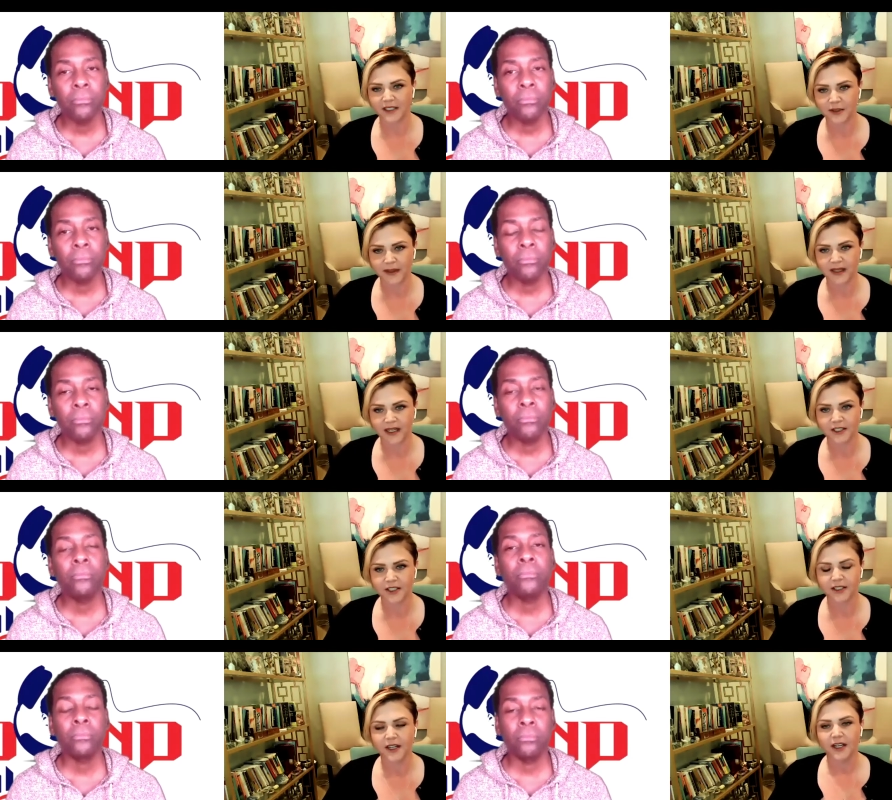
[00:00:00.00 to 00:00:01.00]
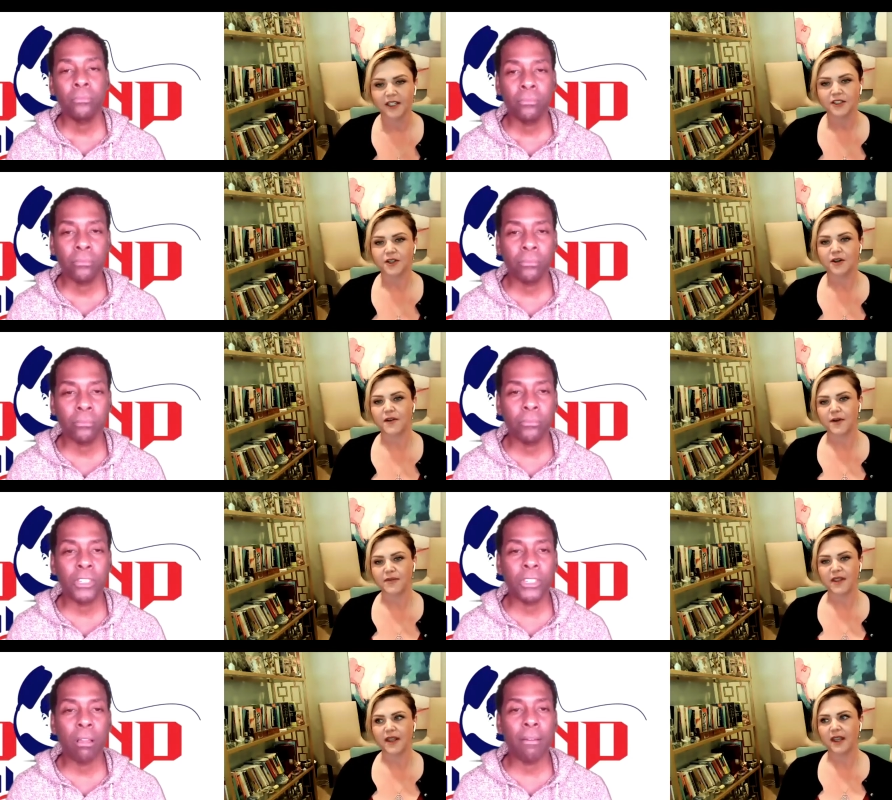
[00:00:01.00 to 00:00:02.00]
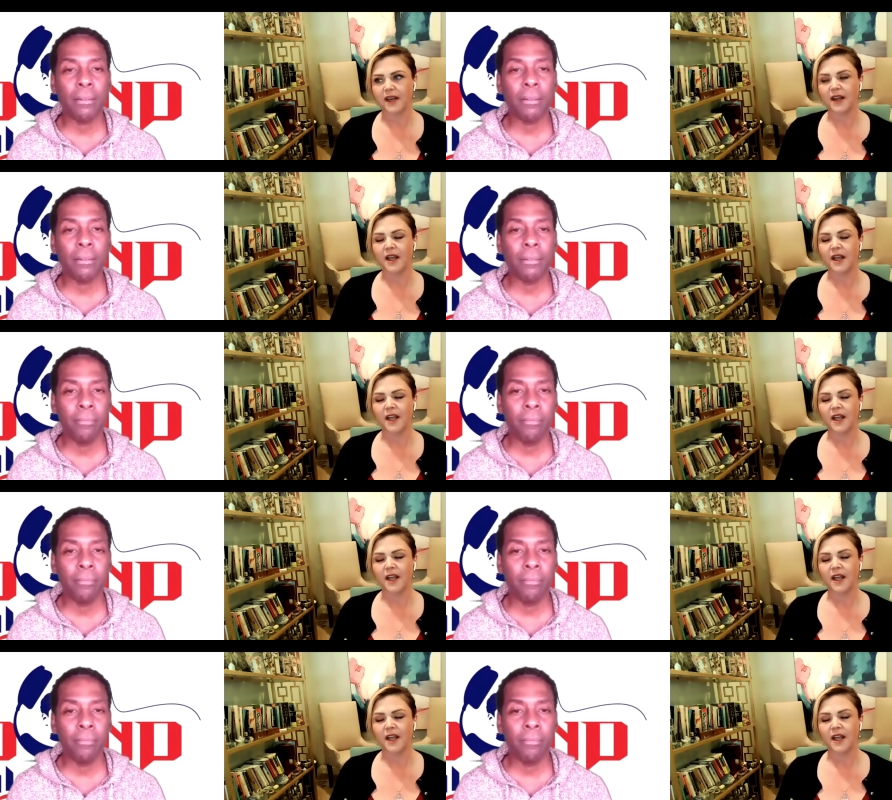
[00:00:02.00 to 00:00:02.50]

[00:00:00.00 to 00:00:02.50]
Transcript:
Speaker 1: passed away last year. So if I'm thinking,